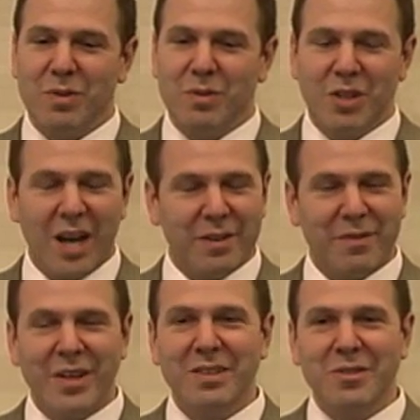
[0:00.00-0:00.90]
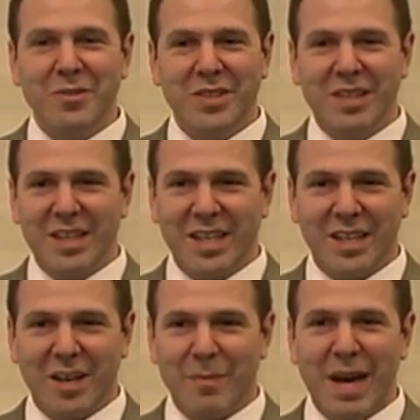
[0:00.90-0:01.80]
talked very lucidly
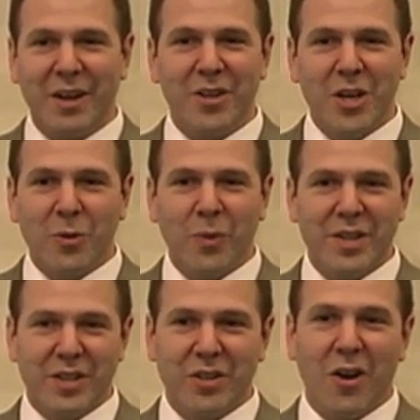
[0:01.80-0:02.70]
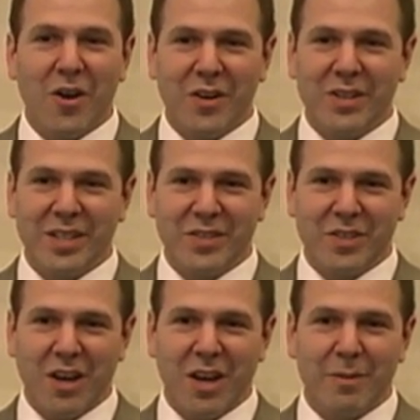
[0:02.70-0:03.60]
about what the correlates
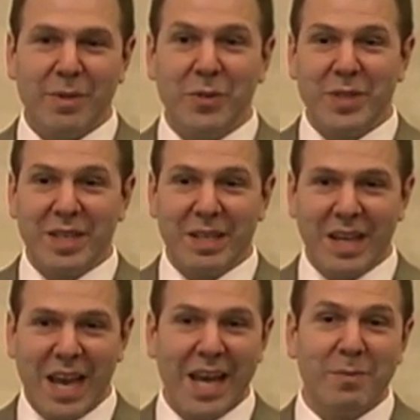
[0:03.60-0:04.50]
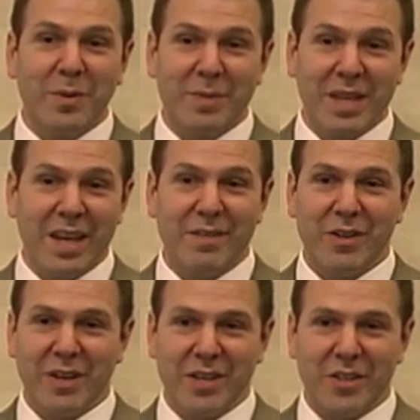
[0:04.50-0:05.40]
are between animal
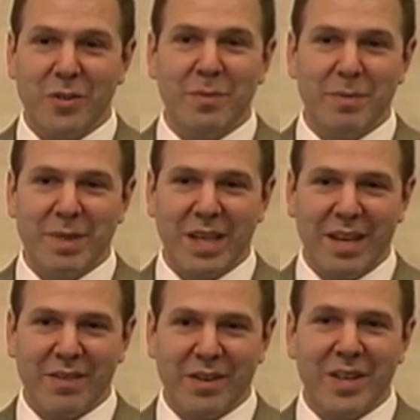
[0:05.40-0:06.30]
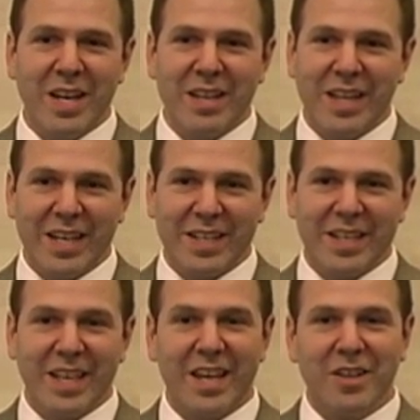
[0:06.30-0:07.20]
behavior and human behavior that
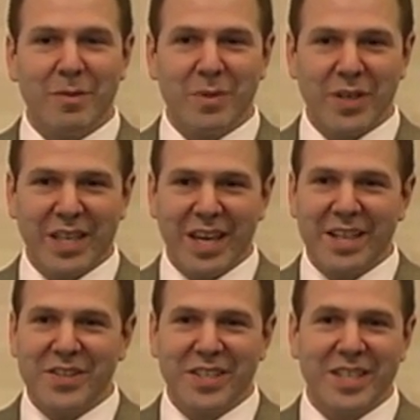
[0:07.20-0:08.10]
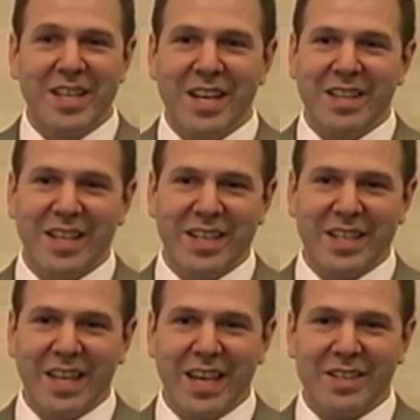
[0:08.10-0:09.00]
indicate communication, that
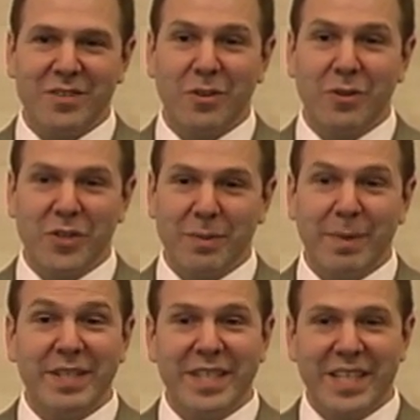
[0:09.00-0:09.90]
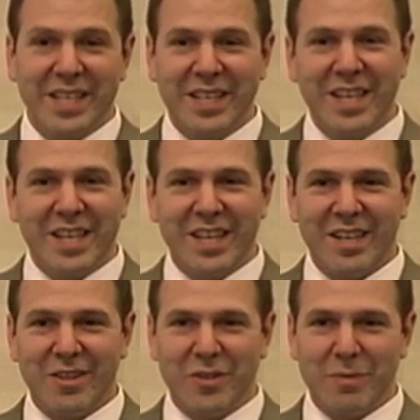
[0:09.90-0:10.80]
indicate sociability
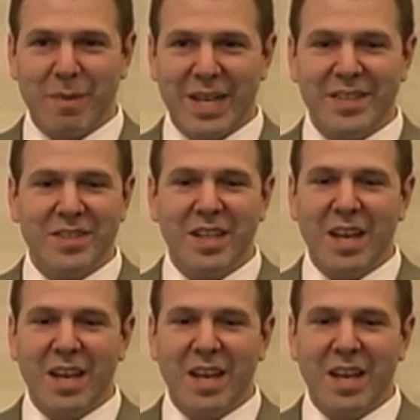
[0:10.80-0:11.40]
in those mice.